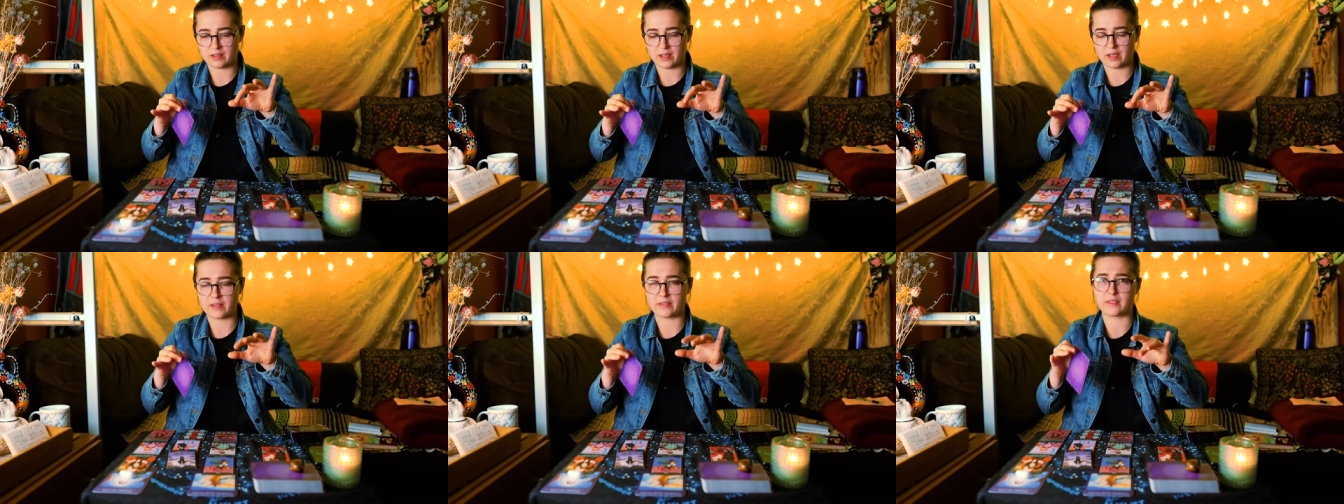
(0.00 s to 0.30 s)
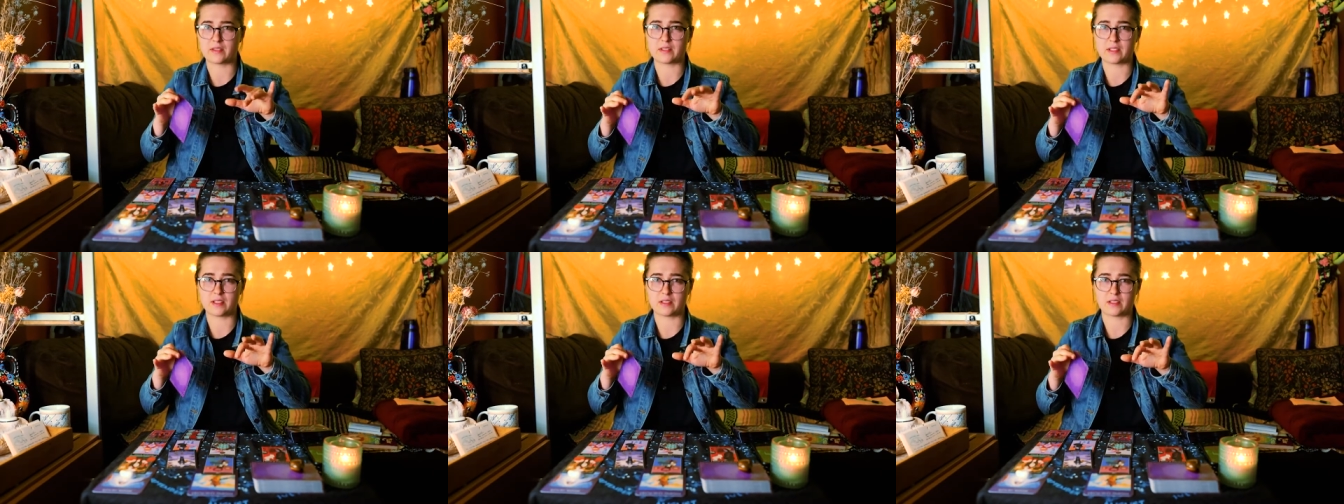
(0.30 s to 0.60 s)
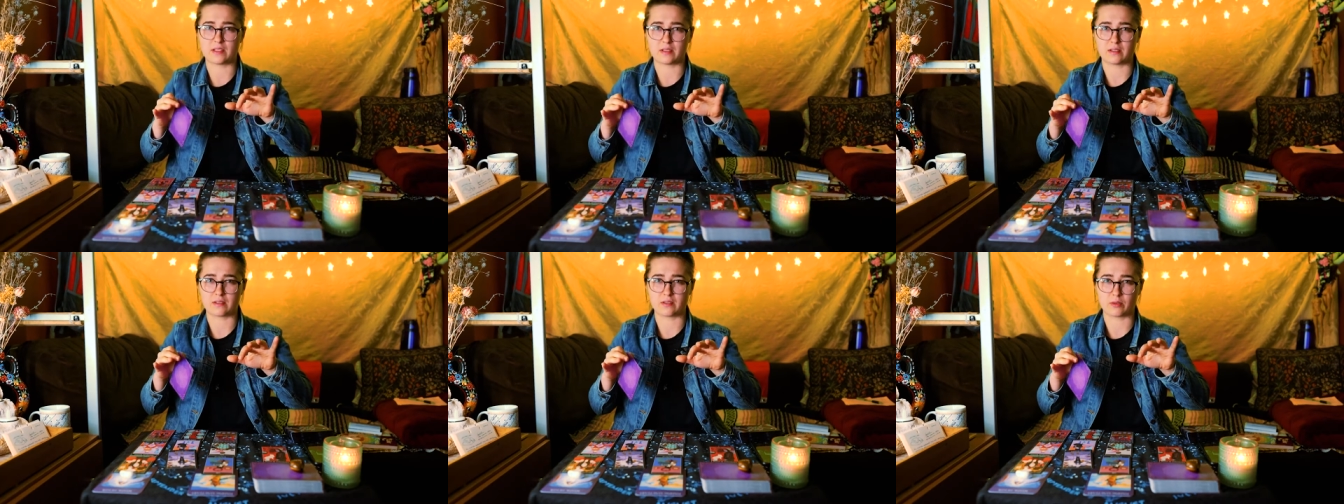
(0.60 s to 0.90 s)
at the
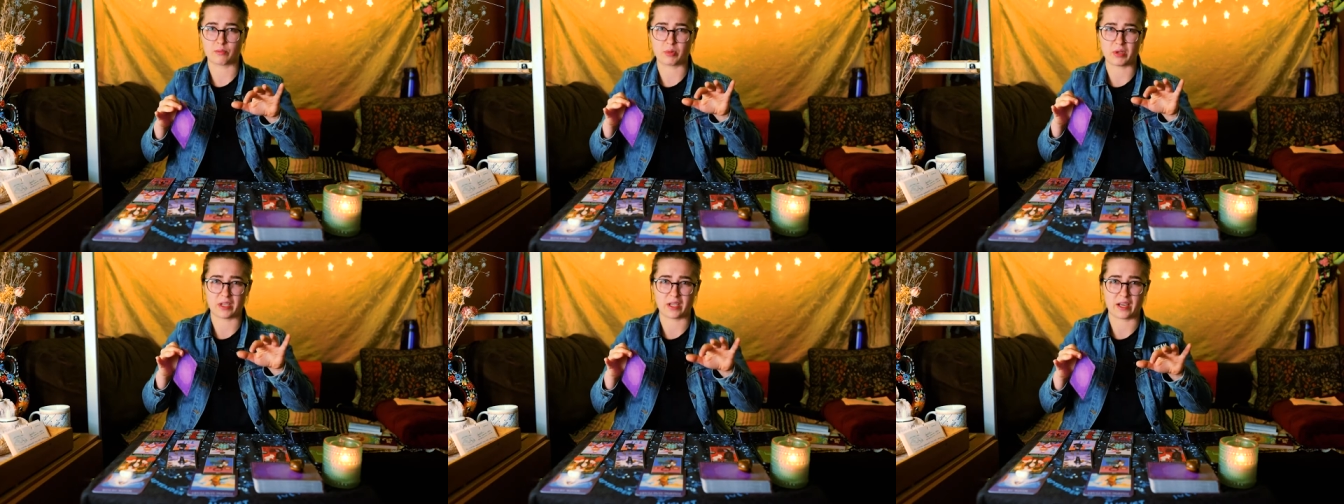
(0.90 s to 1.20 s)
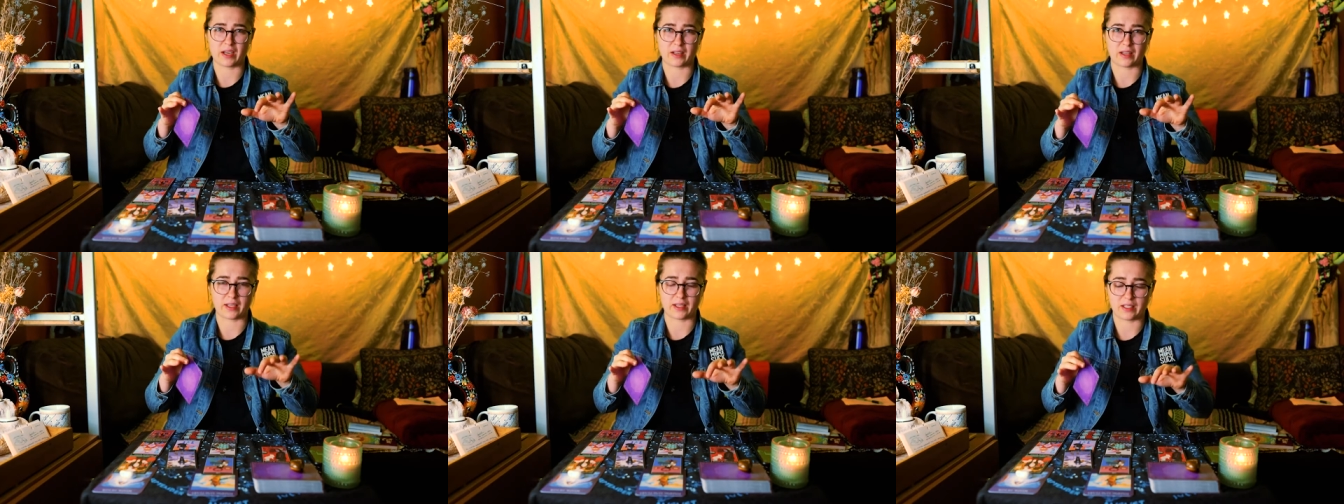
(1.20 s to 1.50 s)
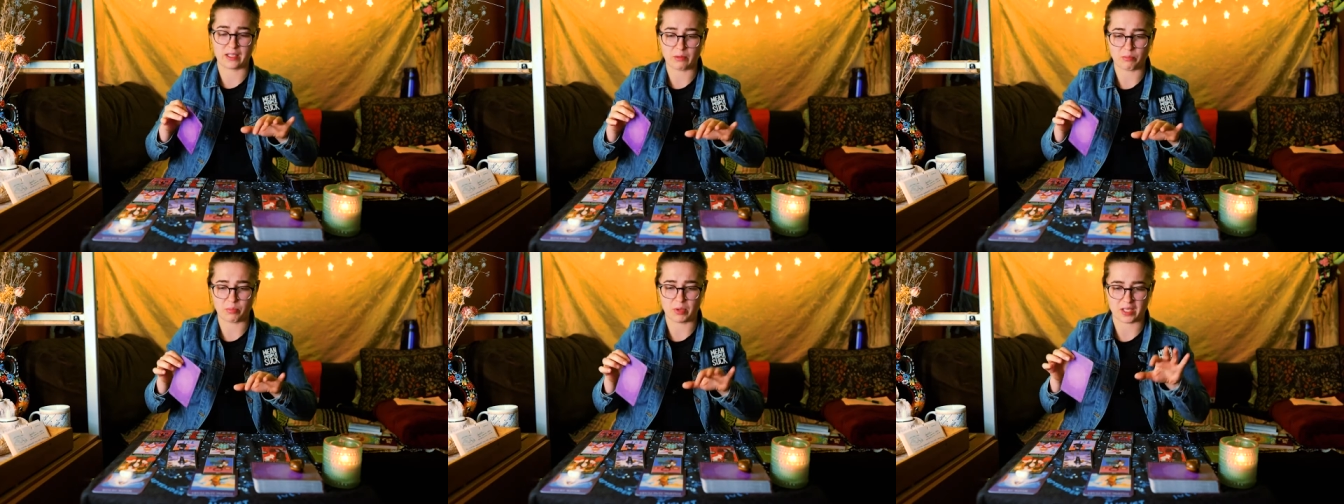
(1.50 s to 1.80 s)
details or being kind of like
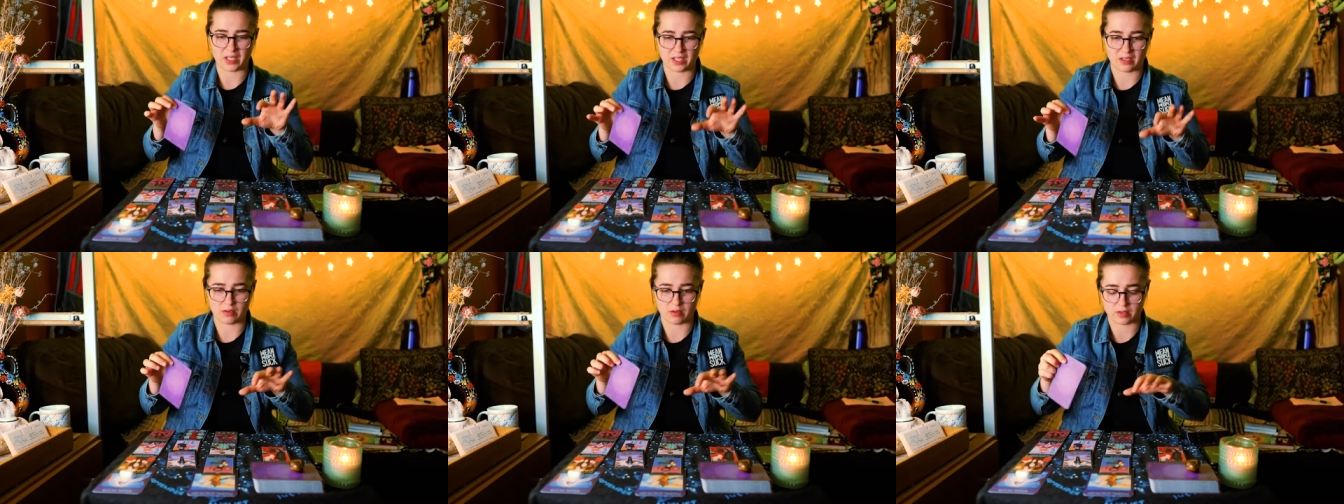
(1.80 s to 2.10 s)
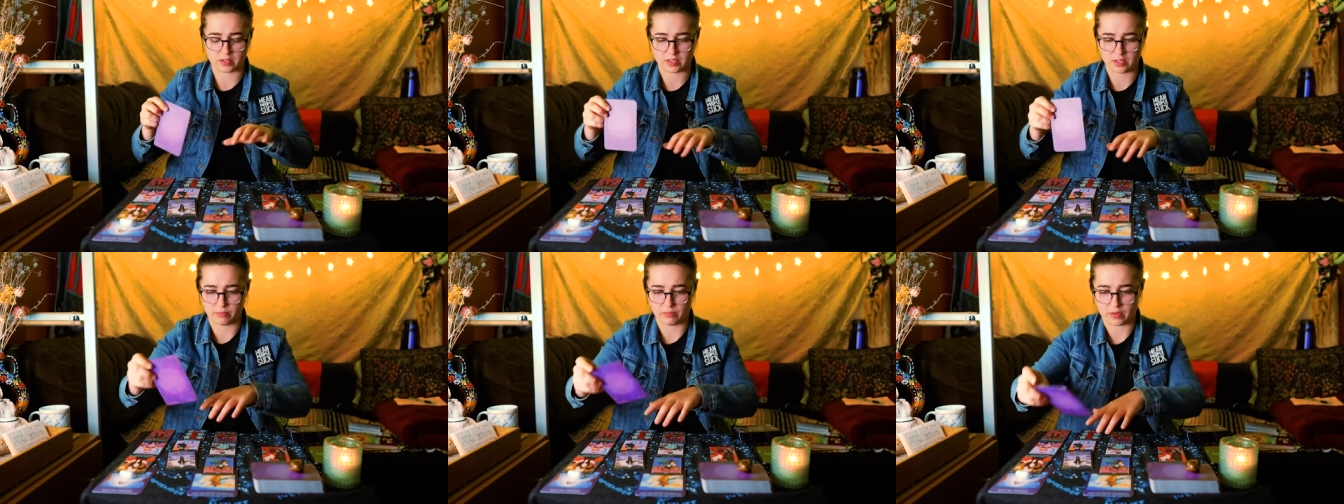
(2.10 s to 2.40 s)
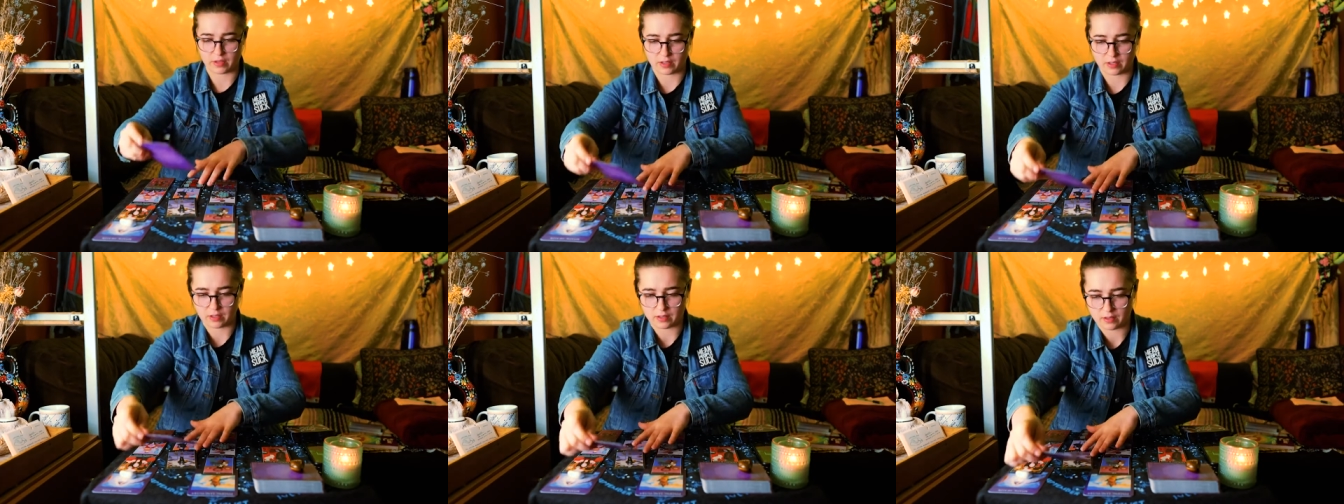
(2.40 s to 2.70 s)
nitpicky or
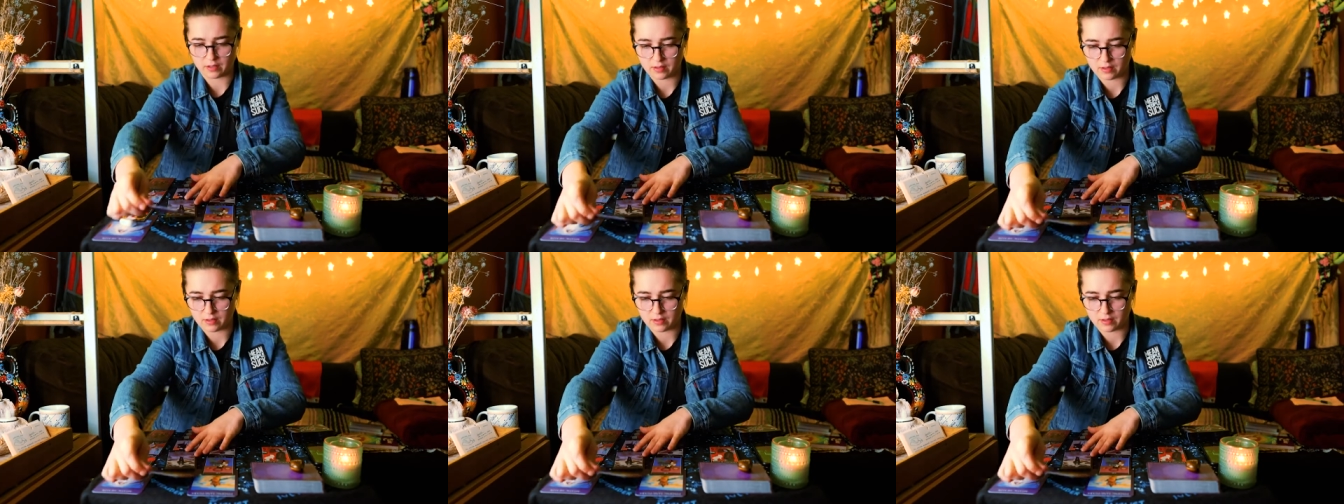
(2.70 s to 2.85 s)
something.